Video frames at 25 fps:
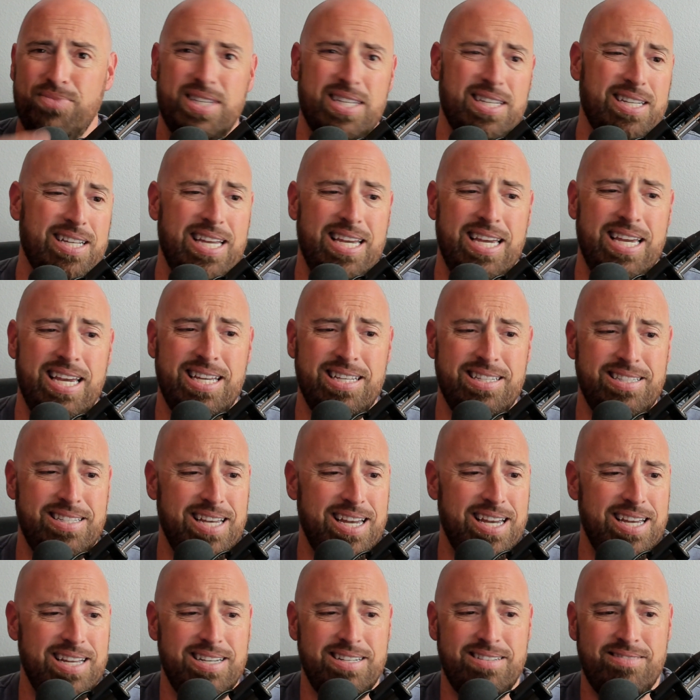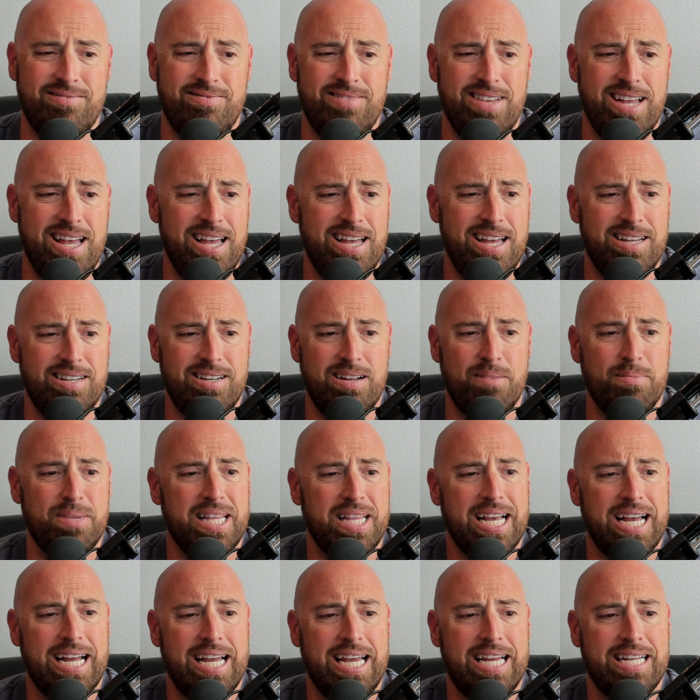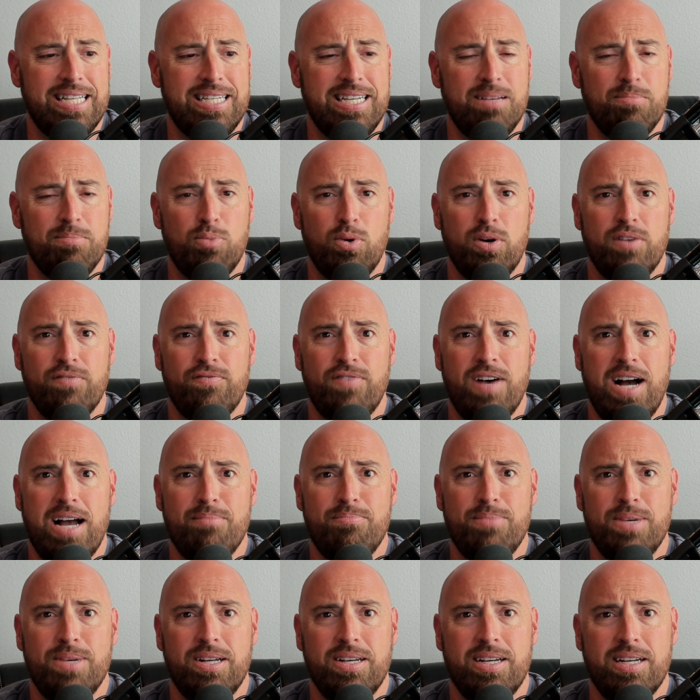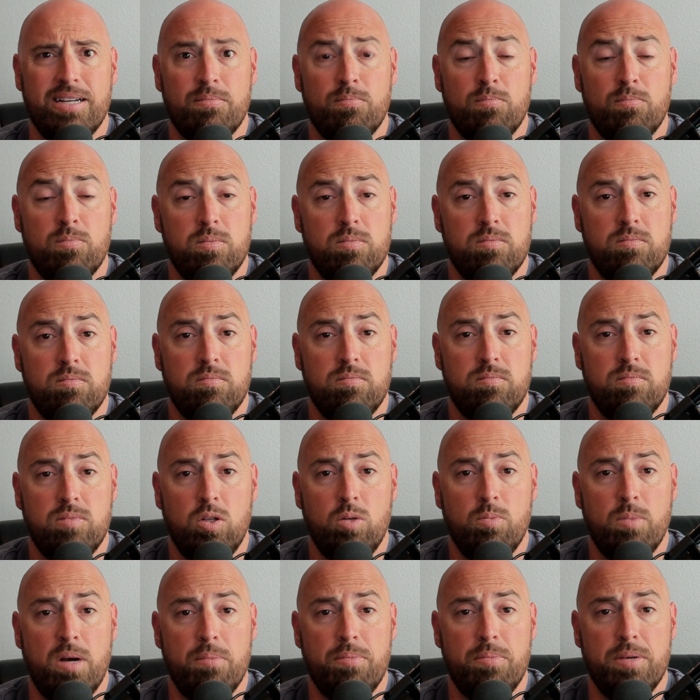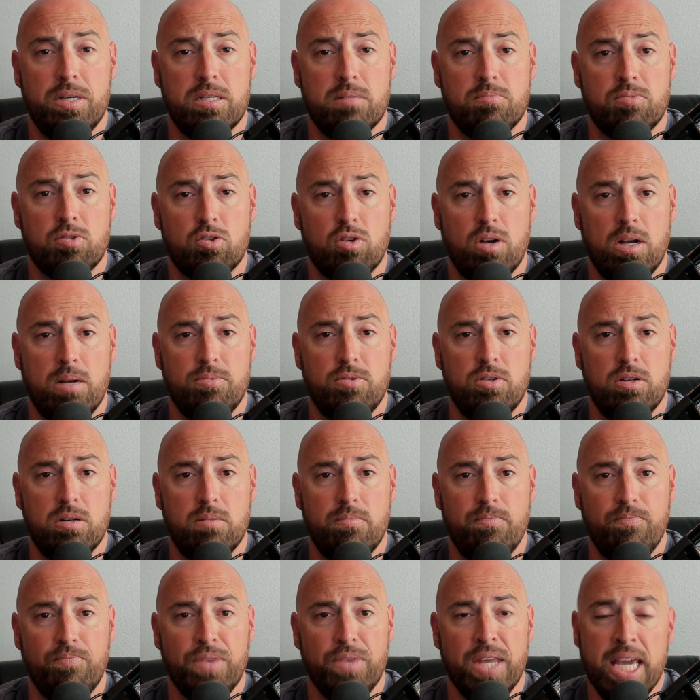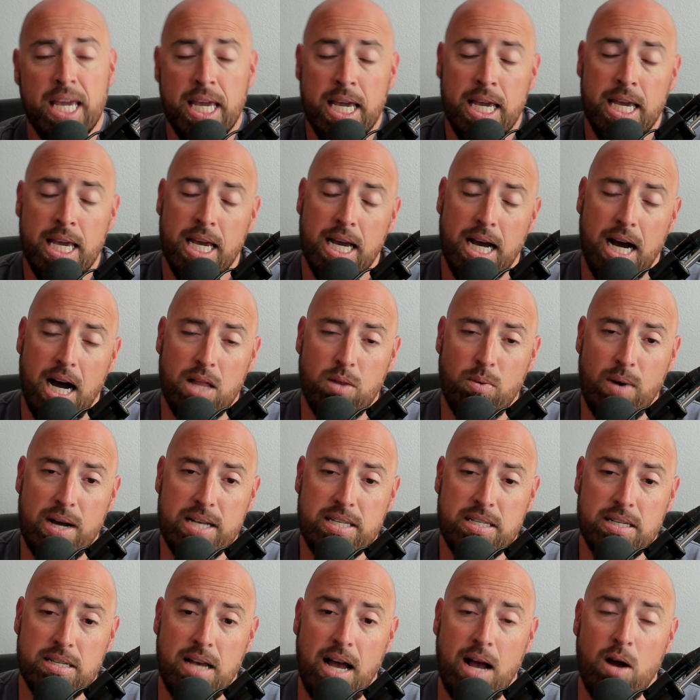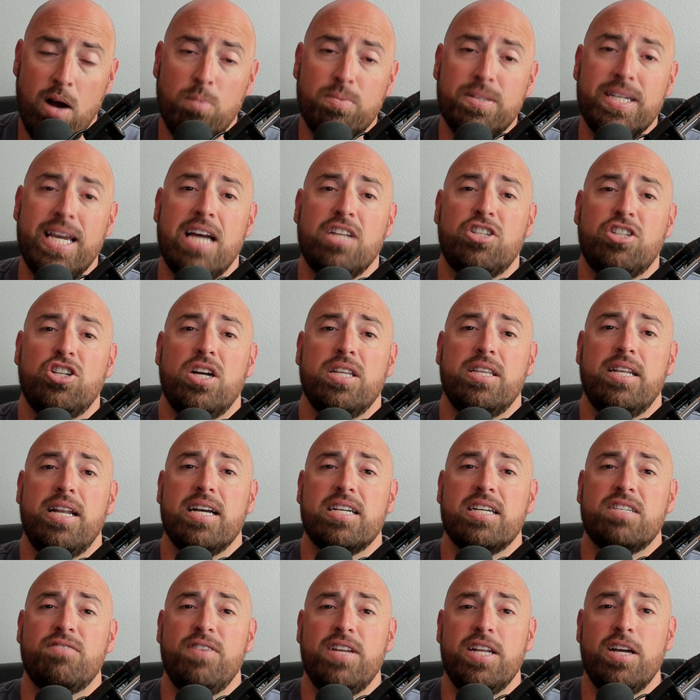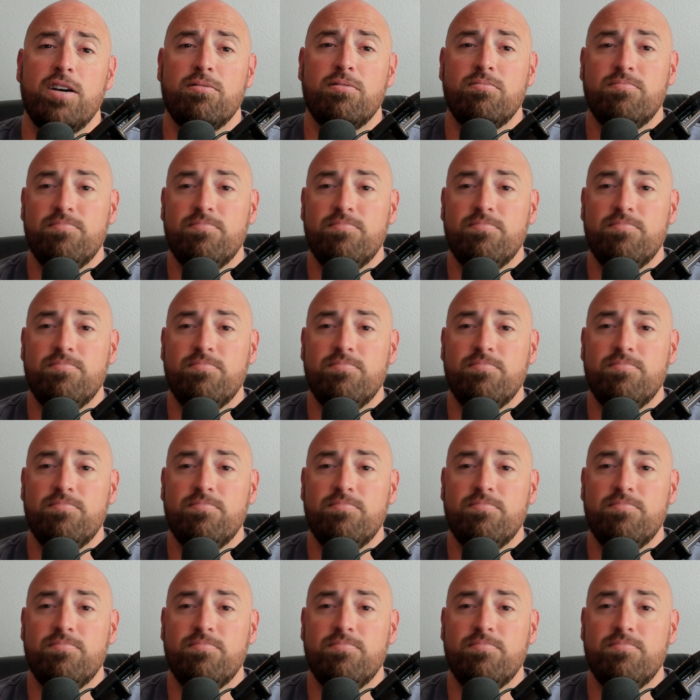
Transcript: Hit TED Ed. I mean, they got 18.5 million. You might be subscribed to him. Otherwise, I hope to catch you on the next video.